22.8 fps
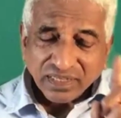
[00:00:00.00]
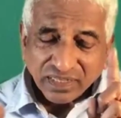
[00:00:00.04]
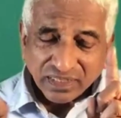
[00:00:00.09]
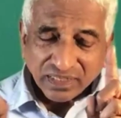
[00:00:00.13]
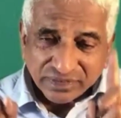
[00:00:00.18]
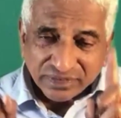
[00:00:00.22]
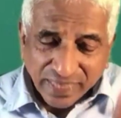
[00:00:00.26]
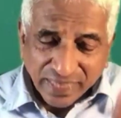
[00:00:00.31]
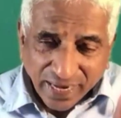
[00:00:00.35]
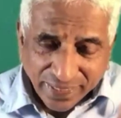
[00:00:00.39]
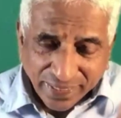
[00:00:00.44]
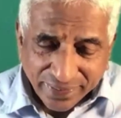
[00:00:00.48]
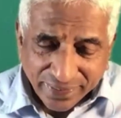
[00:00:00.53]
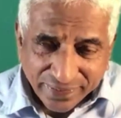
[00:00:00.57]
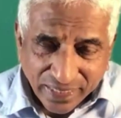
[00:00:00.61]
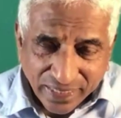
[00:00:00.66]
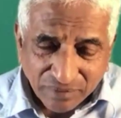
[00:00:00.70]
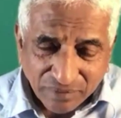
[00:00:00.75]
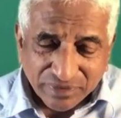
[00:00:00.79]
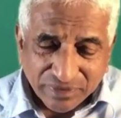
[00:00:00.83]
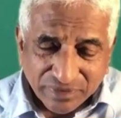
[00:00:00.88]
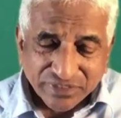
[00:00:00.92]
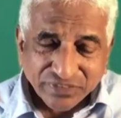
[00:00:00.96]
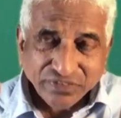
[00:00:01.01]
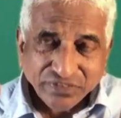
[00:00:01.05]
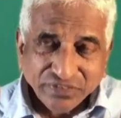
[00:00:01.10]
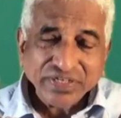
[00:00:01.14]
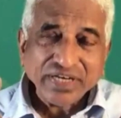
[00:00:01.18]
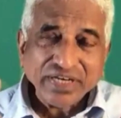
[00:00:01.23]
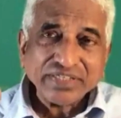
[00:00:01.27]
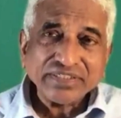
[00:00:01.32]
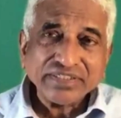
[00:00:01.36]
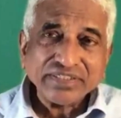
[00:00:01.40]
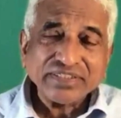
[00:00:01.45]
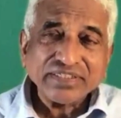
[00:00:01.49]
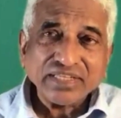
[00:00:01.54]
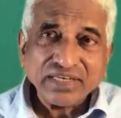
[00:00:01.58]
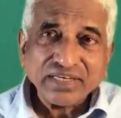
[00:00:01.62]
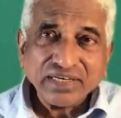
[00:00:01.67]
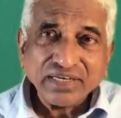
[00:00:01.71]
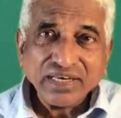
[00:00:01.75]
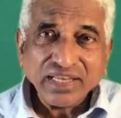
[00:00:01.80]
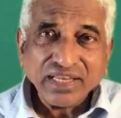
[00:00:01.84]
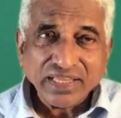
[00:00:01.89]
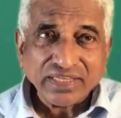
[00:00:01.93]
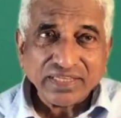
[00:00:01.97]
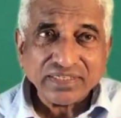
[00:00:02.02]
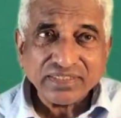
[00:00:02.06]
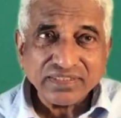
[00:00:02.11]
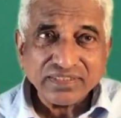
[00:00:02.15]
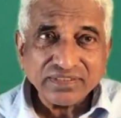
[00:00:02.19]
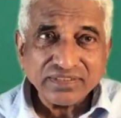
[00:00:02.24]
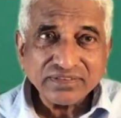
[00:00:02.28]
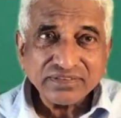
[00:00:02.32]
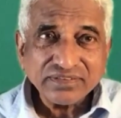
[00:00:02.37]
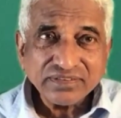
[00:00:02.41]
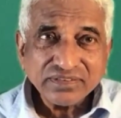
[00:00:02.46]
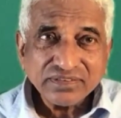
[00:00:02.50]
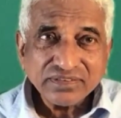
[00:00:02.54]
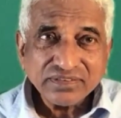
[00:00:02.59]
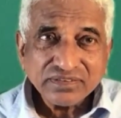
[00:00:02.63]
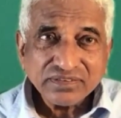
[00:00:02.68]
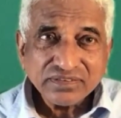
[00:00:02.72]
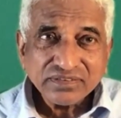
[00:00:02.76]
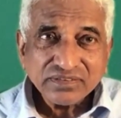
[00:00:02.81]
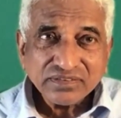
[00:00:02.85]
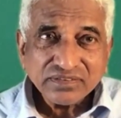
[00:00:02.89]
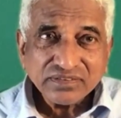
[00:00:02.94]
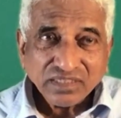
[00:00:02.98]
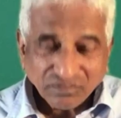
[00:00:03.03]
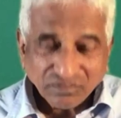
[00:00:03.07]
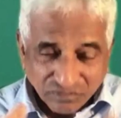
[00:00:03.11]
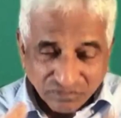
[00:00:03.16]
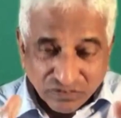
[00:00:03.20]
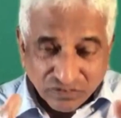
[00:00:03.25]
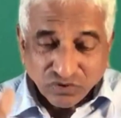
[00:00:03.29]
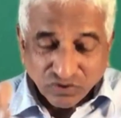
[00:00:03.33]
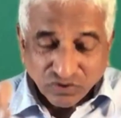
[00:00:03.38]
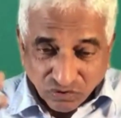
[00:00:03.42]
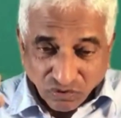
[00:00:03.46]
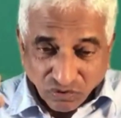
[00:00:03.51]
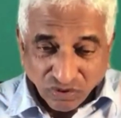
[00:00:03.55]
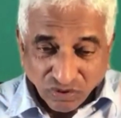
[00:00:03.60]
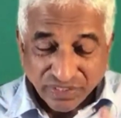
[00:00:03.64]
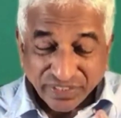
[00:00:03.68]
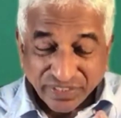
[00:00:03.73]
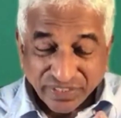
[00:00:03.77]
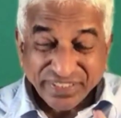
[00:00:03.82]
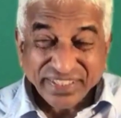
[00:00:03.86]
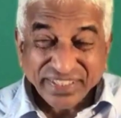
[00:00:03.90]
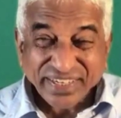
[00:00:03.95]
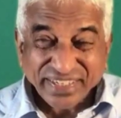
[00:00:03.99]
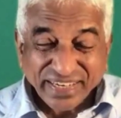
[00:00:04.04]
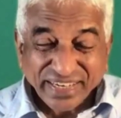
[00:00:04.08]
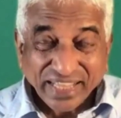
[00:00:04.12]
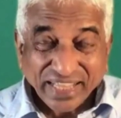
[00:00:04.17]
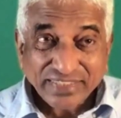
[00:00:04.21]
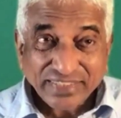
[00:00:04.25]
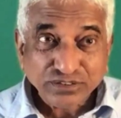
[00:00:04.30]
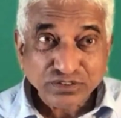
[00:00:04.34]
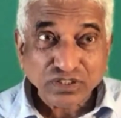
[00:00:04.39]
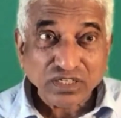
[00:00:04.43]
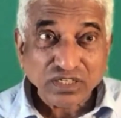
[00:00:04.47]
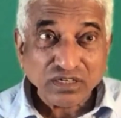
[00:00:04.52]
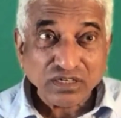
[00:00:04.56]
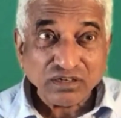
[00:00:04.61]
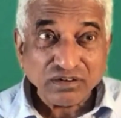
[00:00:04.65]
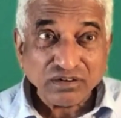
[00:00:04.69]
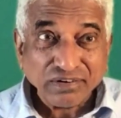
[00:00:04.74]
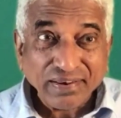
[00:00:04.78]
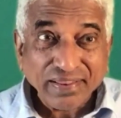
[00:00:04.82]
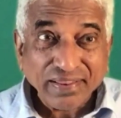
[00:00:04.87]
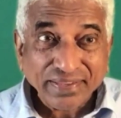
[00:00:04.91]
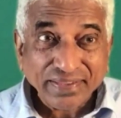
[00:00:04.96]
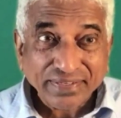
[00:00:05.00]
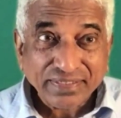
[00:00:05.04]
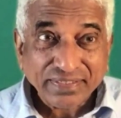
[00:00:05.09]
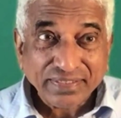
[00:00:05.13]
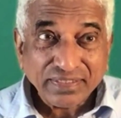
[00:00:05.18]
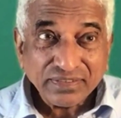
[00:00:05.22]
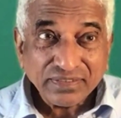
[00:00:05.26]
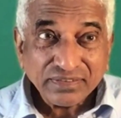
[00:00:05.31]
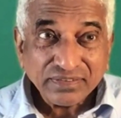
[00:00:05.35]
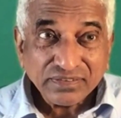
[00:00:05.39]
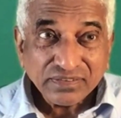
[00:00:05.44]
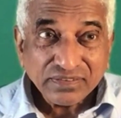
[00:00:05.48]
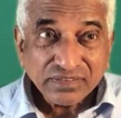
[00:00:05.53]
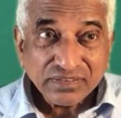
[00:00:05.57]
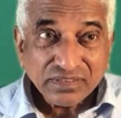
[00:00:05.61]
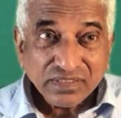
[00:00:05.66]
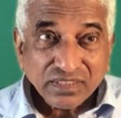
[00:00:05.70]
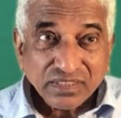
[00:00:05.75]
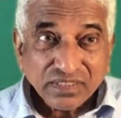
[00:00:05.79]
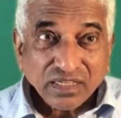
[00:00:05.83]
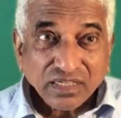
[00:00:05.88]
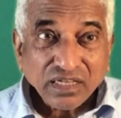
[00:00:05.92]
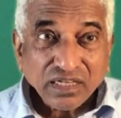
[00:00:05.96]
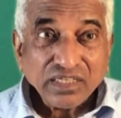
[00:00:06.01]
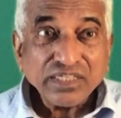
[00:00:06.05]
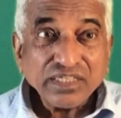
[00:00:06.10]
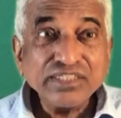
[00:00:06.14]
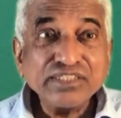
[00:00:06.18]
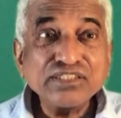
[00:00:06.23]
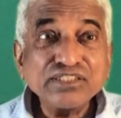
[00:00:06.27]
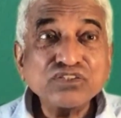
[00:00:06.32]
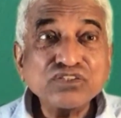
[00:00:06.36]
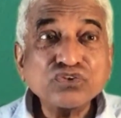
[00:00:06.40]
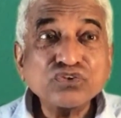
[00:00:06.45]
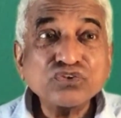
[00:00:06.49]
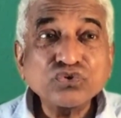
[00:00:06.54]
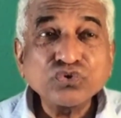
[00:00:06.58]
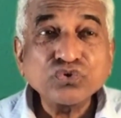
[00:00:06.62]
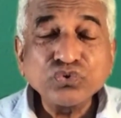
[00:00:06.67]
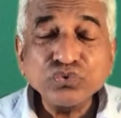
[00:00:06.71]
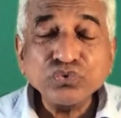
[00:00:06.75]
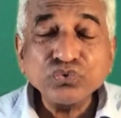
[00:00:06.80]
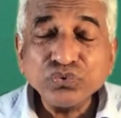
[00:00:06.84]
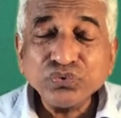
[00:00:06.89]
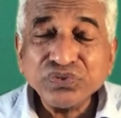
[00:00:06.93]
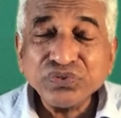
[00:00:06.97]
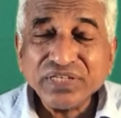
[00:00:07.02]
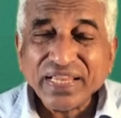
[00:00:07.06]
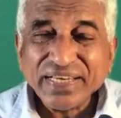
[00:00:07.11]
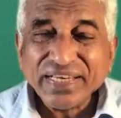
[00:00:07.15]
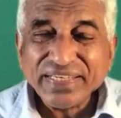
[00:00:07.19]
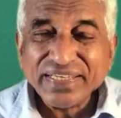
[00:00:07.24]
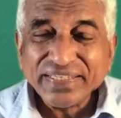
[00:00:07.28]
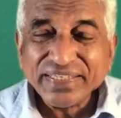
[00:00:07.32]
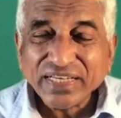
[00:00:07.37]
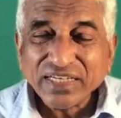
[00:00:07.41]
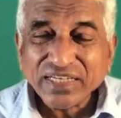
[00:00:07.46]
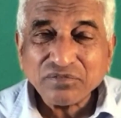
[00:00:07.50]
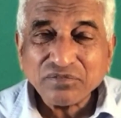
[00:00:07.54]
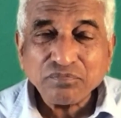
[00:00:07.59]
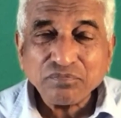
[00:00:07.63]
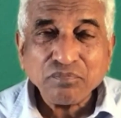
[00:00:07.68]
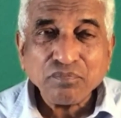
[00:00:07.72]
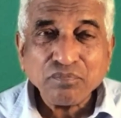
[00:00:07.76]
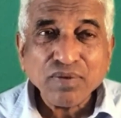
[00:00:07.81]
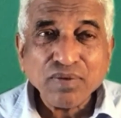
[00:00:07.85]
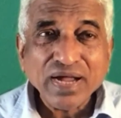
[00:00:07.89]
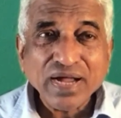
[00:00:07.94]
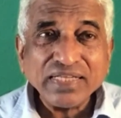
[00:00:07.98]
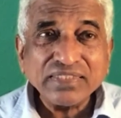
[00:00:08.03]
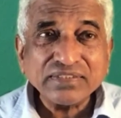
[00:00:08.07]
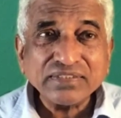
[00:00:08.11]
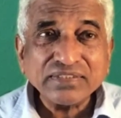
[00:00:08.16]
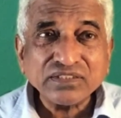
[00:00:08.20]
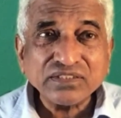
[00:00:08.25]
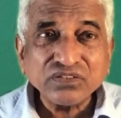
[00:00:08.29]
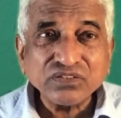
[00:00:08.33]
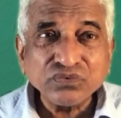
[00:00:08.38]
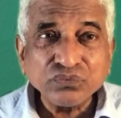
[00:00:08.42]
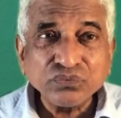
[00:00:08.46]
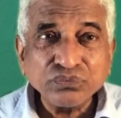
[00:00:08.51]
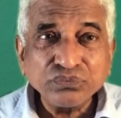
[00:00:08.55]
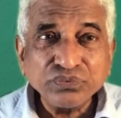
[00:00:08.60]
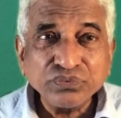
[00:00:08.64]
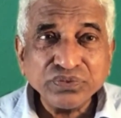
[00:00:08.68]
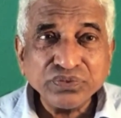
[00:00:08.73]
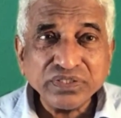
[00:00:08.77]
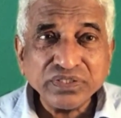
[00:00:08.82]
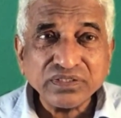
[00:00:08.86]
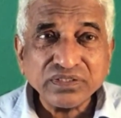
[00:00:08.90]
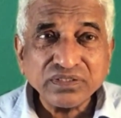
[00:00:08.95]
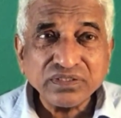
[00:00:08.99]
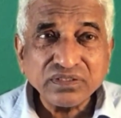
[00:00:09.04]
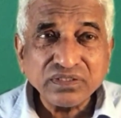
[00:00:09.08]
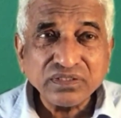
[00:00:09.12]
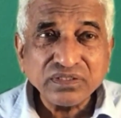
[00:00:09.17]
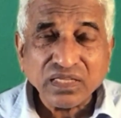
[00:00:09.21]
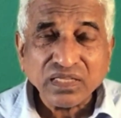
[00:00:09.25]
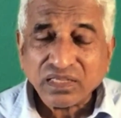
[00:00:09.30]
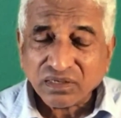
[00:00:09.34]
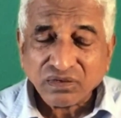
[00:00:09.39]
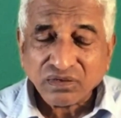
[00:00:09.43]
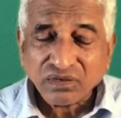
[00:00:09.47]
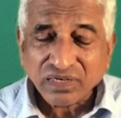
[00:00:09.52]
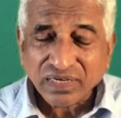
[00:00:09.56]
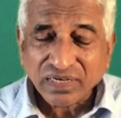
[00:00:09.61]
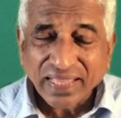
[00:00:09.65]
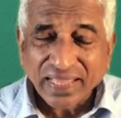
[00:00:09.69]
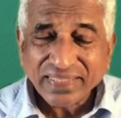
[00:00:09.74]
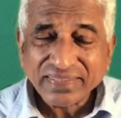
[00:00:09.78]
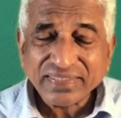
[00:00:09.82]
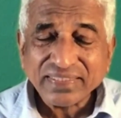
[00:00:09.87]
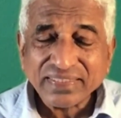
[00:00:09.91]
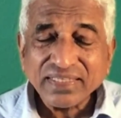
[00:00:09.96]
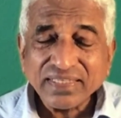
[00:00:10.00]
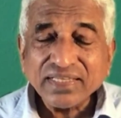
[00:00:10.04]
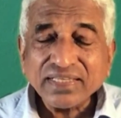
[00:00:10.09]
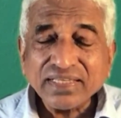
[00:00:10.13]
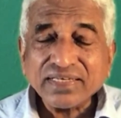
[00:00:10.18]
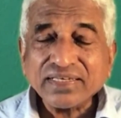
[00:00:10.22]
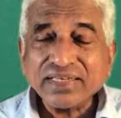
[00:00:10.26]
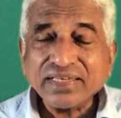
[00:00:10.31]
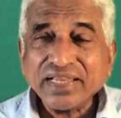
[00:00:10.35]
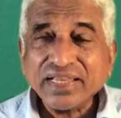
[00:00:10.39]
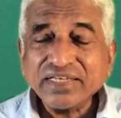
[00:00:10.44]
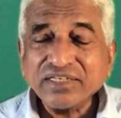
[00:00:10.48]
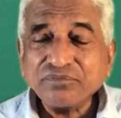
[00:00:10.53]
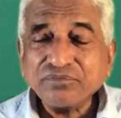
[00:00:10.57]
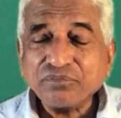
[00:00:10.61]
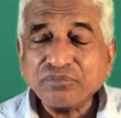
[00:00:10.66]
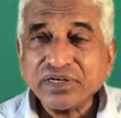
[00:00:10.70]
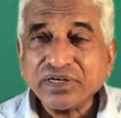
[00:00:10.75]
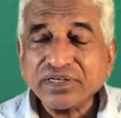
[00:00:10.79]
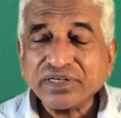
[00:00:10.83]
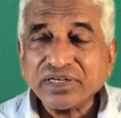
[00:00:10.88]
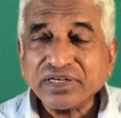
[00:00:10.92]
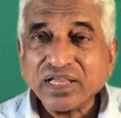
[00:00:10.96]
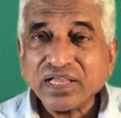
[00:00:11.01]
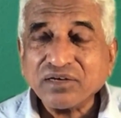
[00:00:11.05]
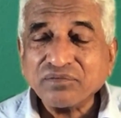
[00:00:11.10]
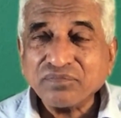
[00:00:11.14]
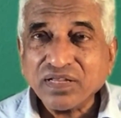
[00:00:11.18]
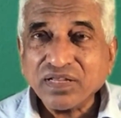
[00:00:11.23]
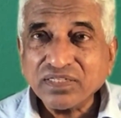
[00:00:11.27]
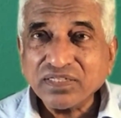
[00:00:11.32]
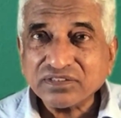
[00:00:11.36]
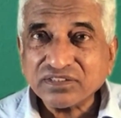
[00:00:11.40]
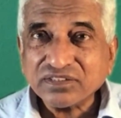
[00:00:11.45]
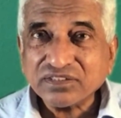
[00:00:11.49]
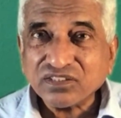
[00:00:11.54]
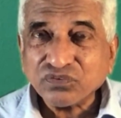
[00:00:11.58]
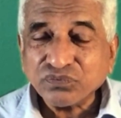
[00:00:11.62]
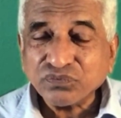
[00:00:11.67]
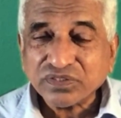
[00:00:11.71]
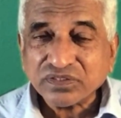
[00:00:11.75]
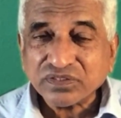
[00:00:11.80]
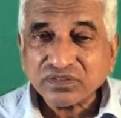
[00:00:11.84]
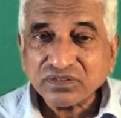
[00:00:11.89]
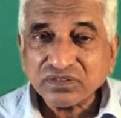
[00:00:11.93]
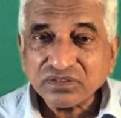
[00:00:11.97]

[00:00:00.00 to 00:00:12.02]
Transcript: that dam is created a lake, which was already a natural lake. It is 298 miles in width the length, 9.9 miles in width.